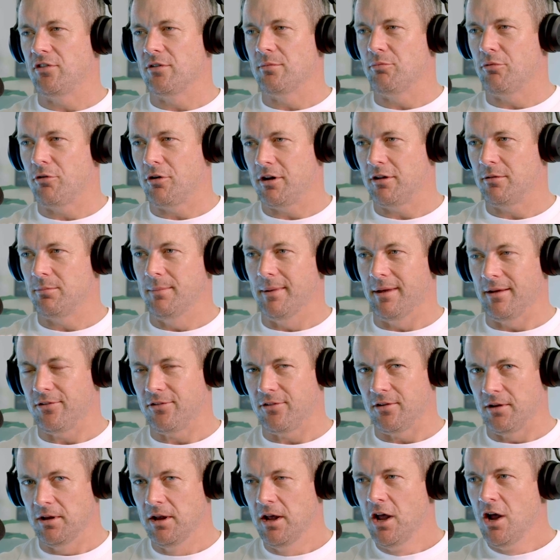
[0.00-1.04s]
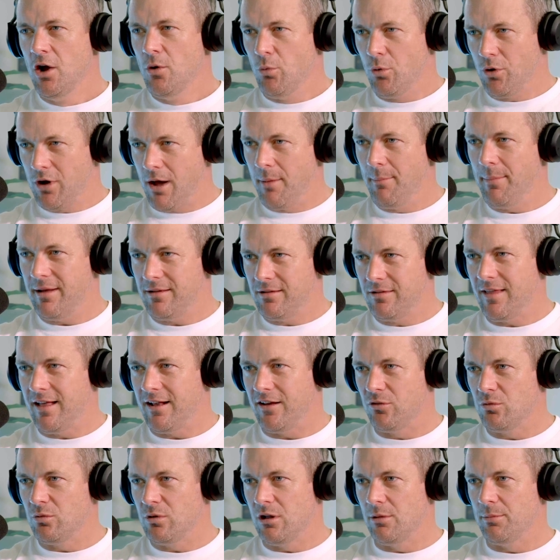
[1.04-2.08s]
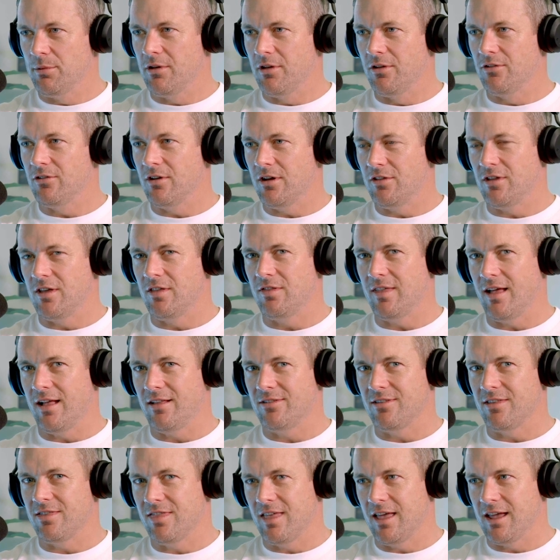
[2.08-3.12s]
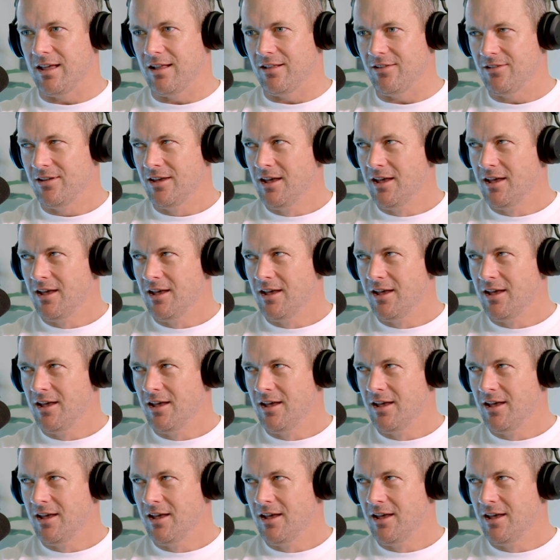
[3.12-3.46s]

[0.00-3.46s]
the product mix. And we'll come back to that as well, because I think that's the thing.